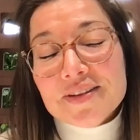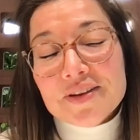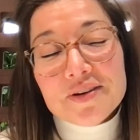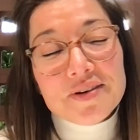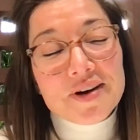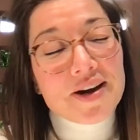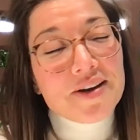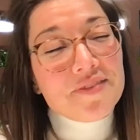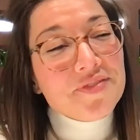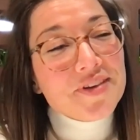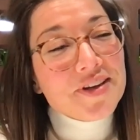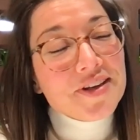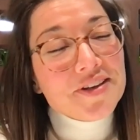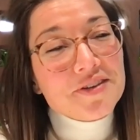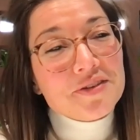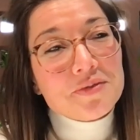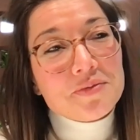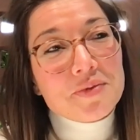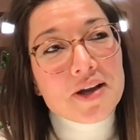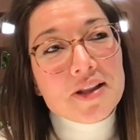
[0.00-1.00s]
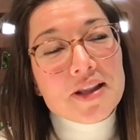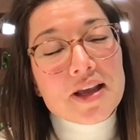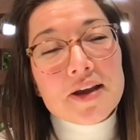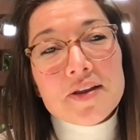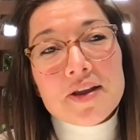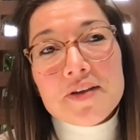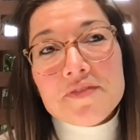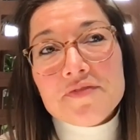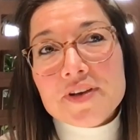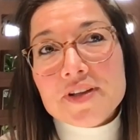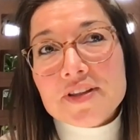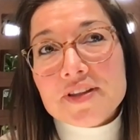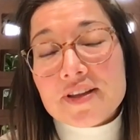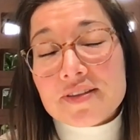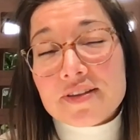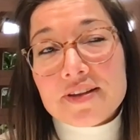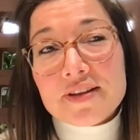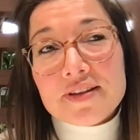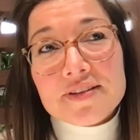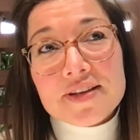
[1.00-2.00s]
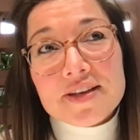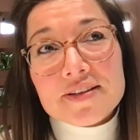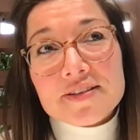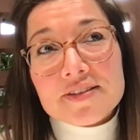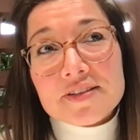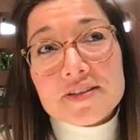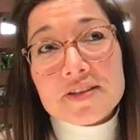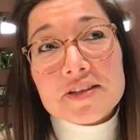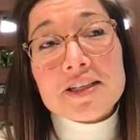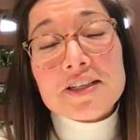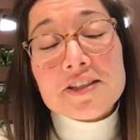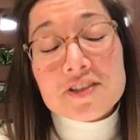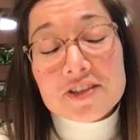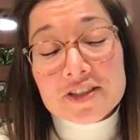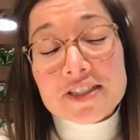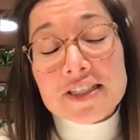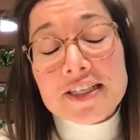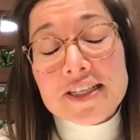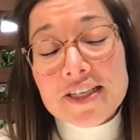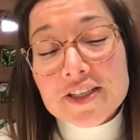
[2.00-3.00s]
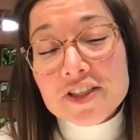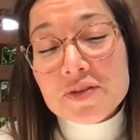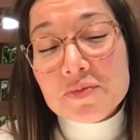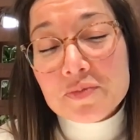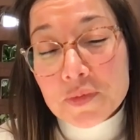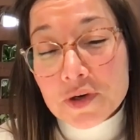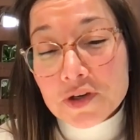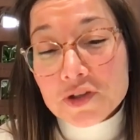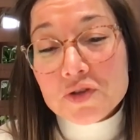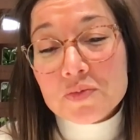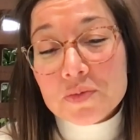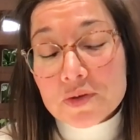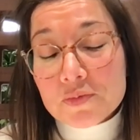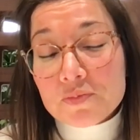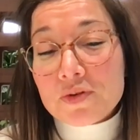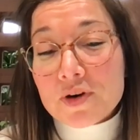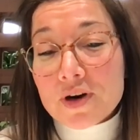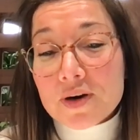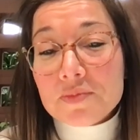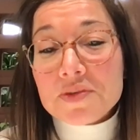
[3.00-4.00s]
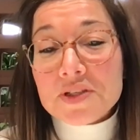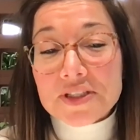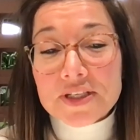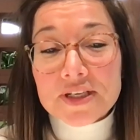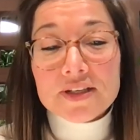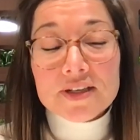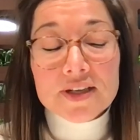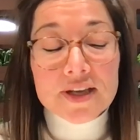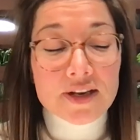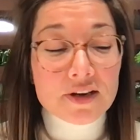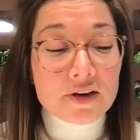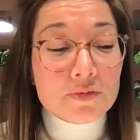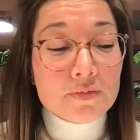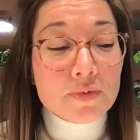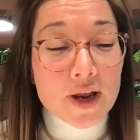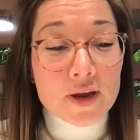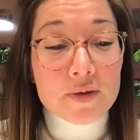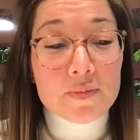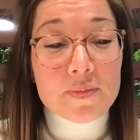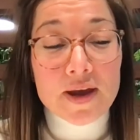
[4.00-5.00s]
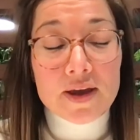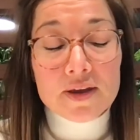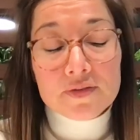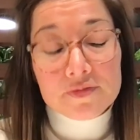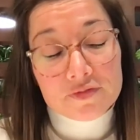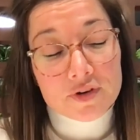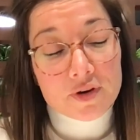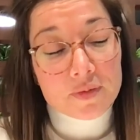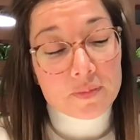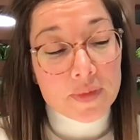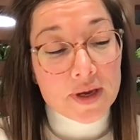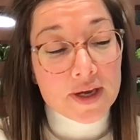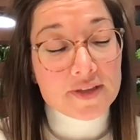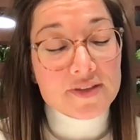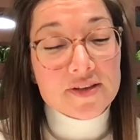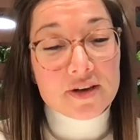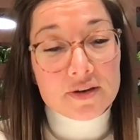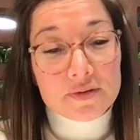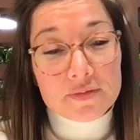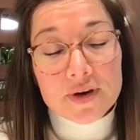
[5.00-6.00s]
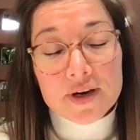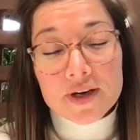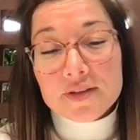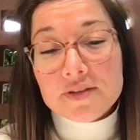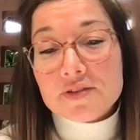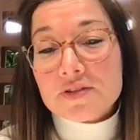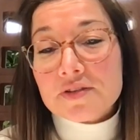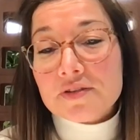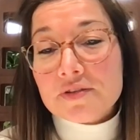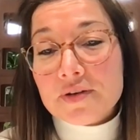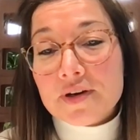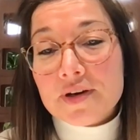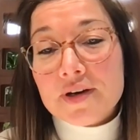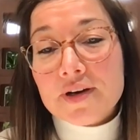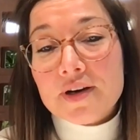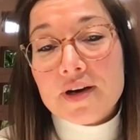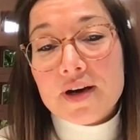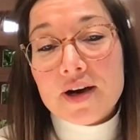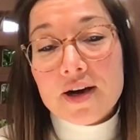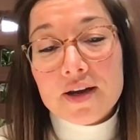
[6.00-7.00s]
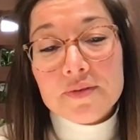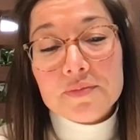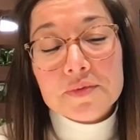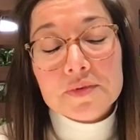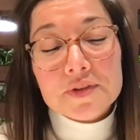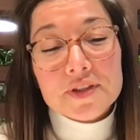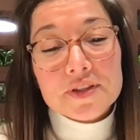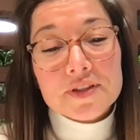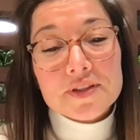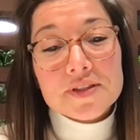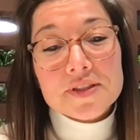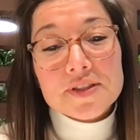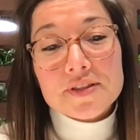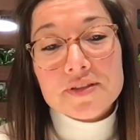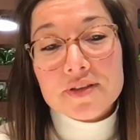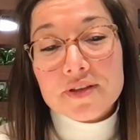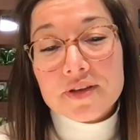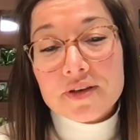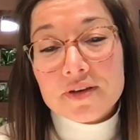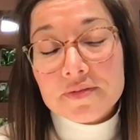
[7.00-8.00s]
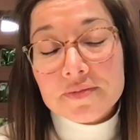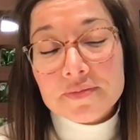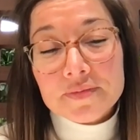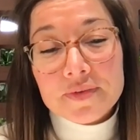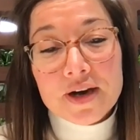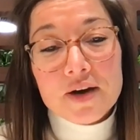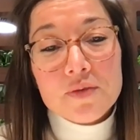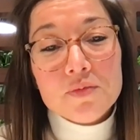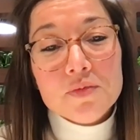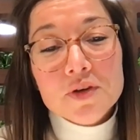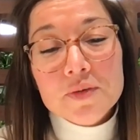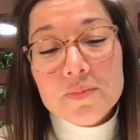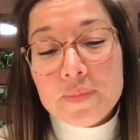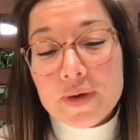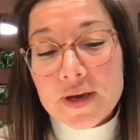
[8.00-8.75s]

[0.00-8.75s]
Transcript: no, I think you're right. I, I think that, that that is at least much more promising than a Ray-Ban from Meta, right? So yeah. uh, I wouldn't, you know. Which I also I